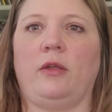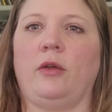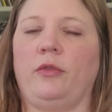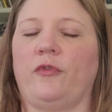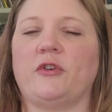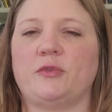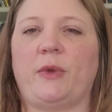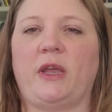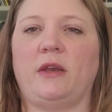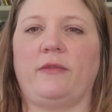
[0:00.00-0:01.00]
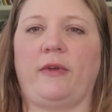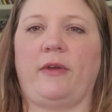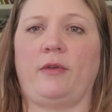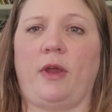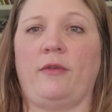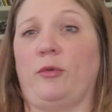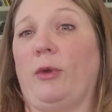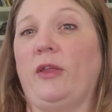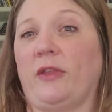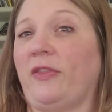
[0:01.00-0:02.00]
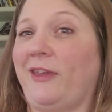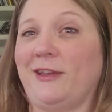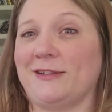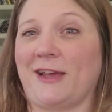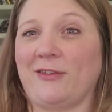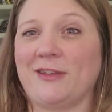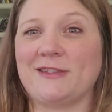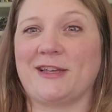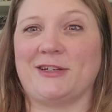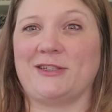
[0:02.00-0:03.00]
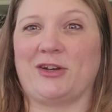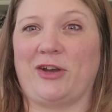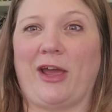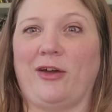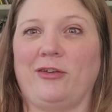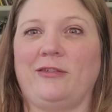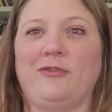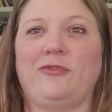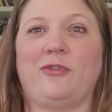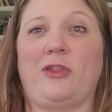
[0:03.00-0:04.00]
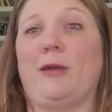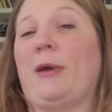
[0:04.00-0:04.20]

the first weekend of every month. I think is how that's going to turn out for them.